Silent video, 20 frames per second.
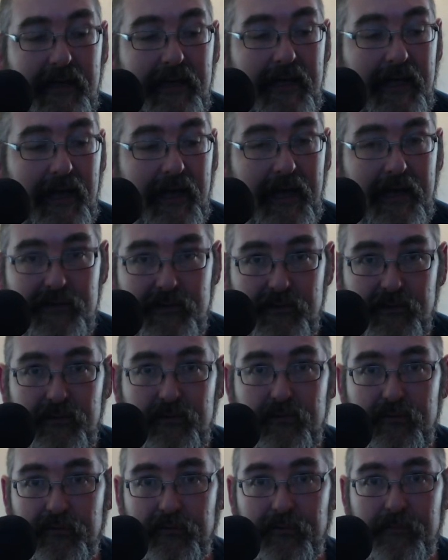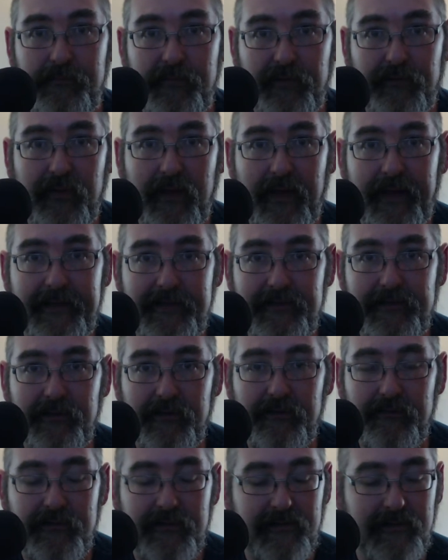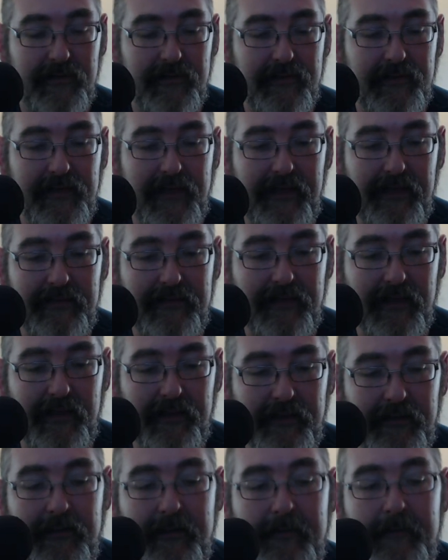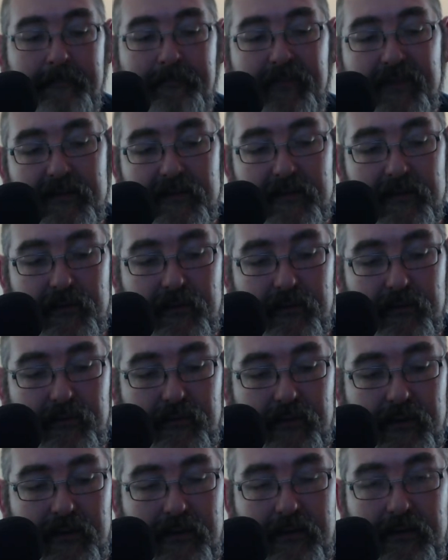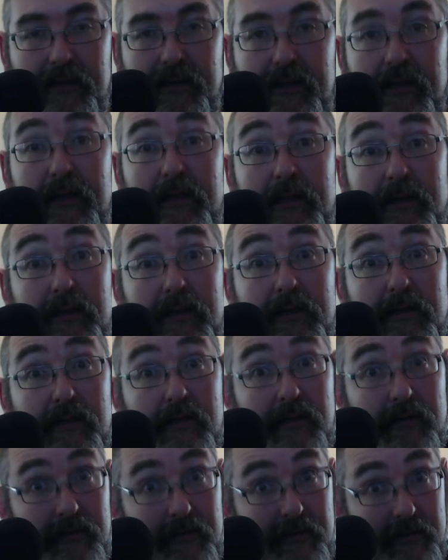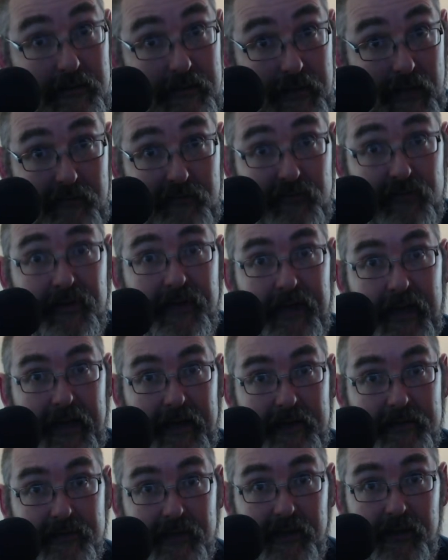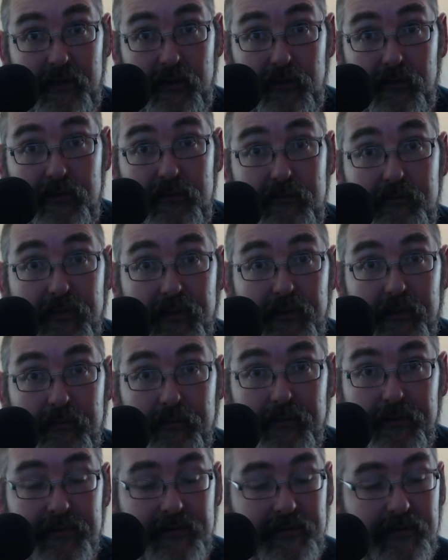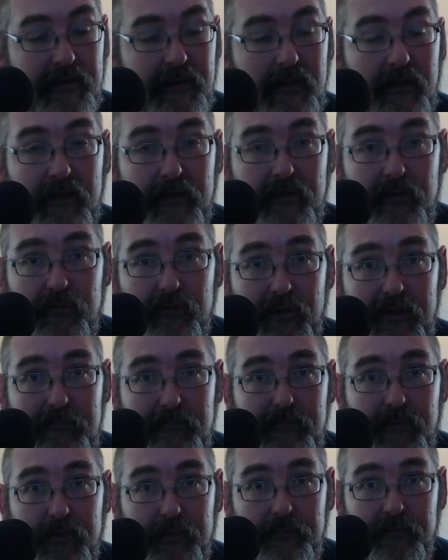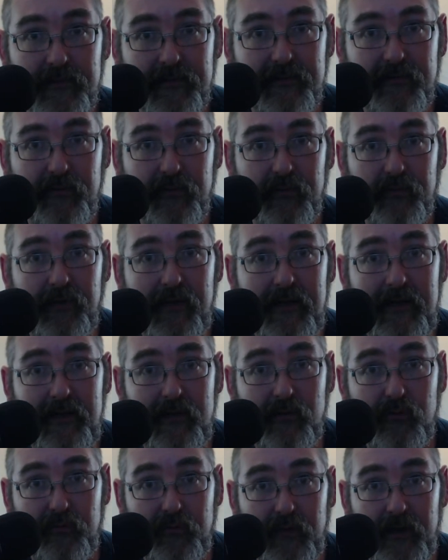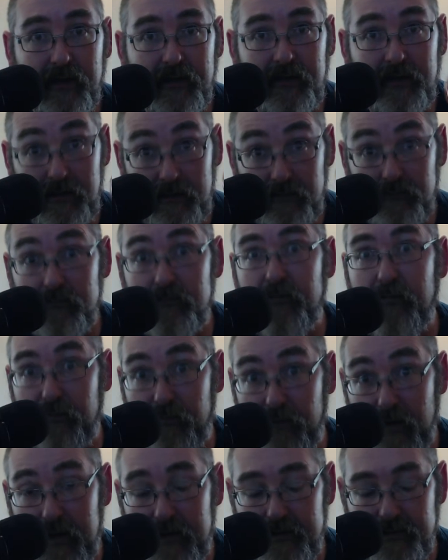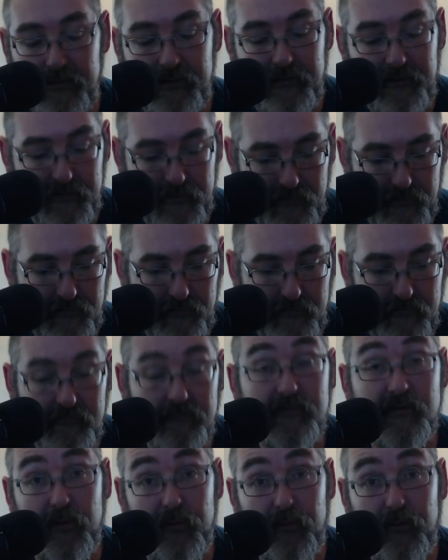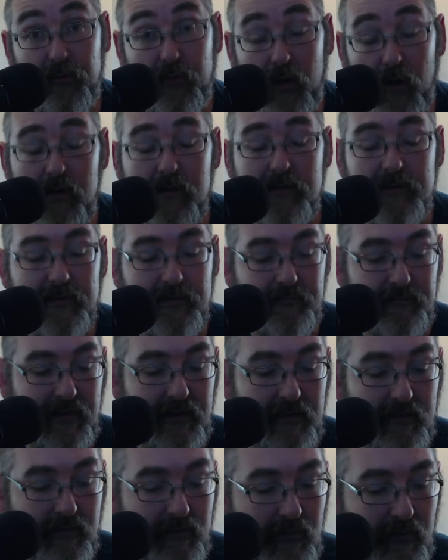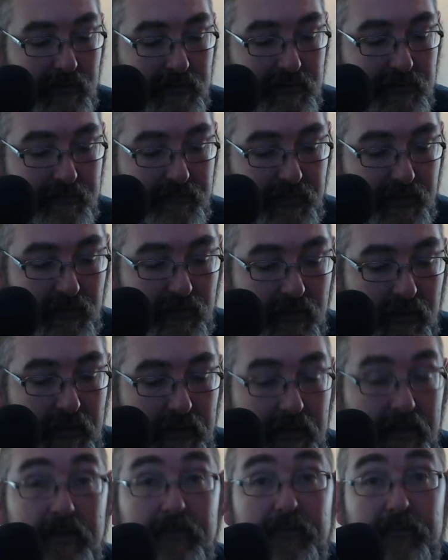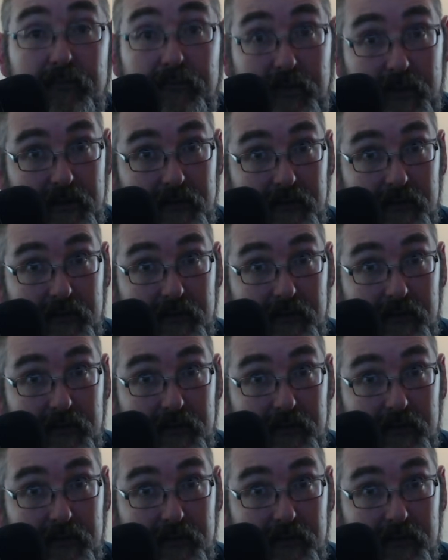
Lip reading: as you do from the flat surface of this antenna. So definitely has a good purpose, a great purpose for radio finding fox hunts. So awesome deal, awesome deal. Very